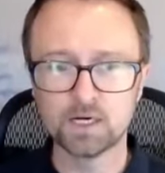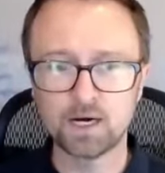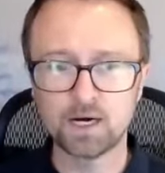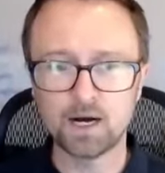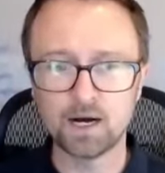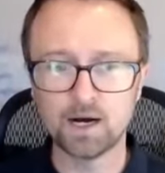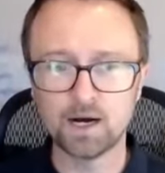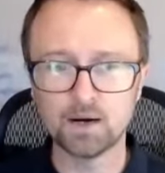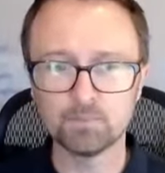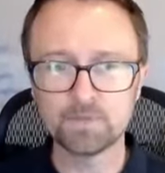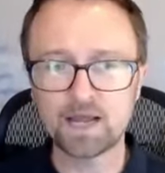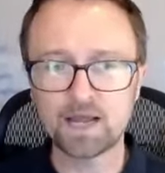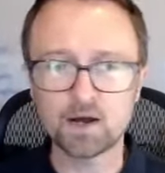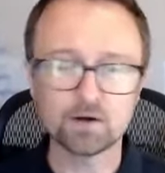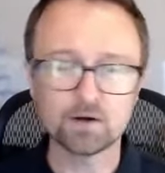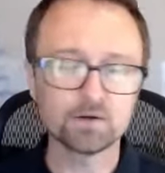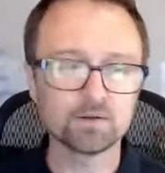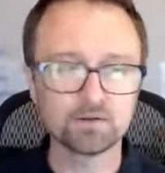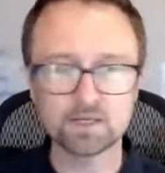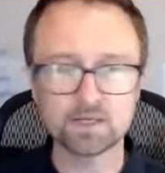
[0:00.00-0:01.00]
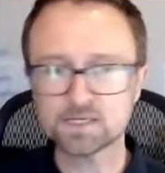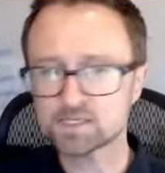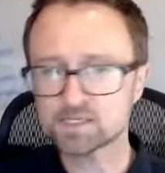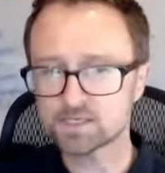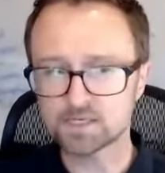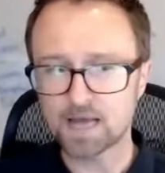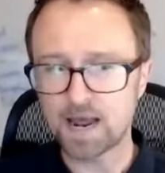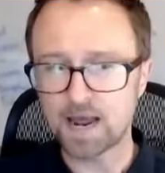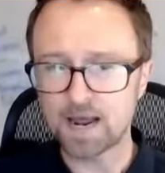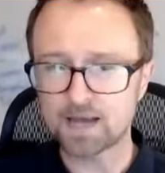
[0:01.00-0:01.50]
Now,
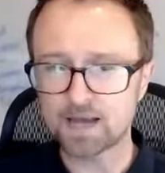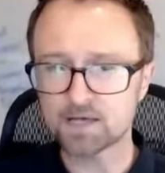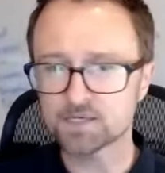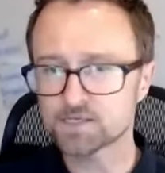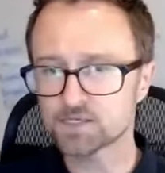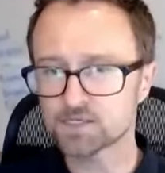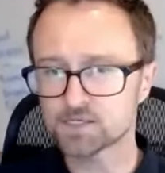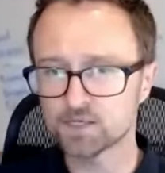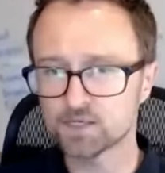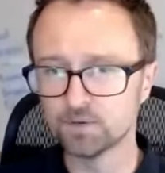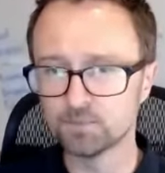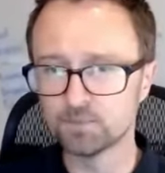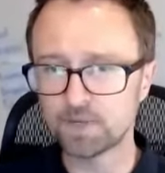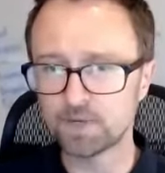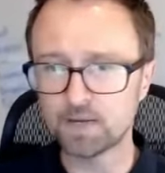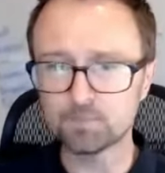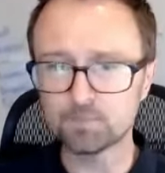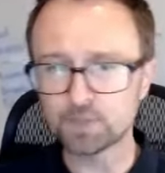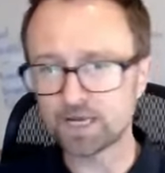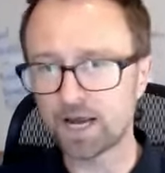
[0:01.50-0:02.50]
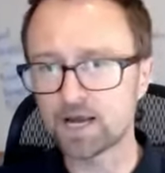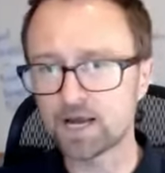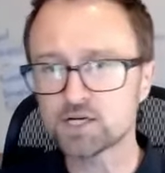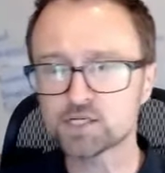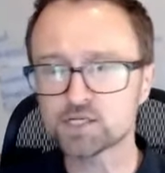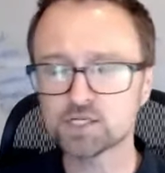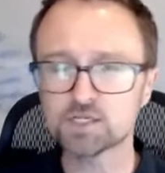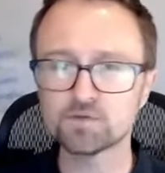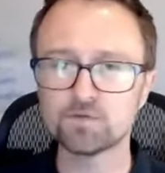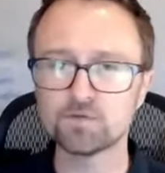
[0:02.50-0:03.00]
this has some
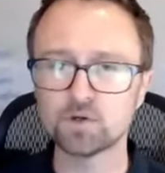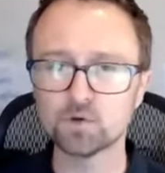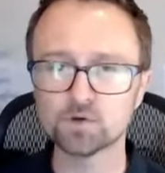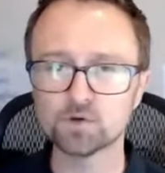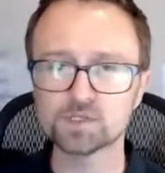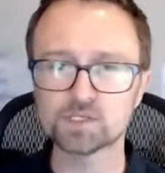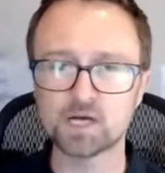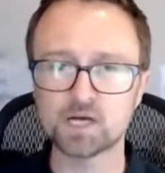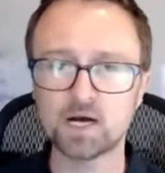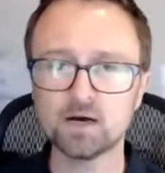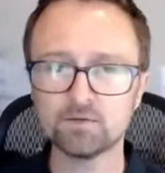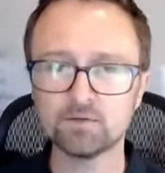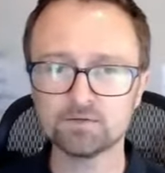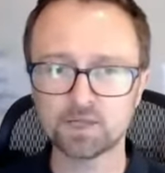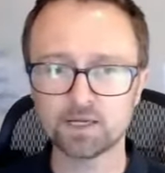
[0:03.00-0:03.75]
implications for your staff.